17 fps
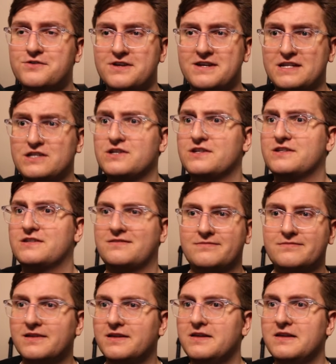and it
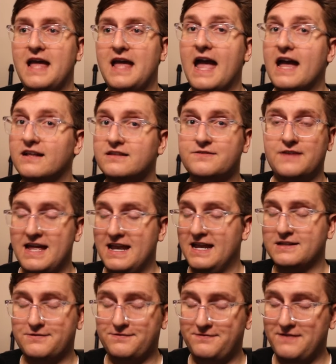
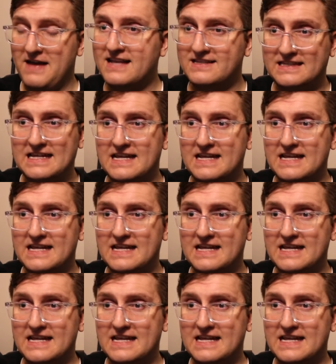hits fast,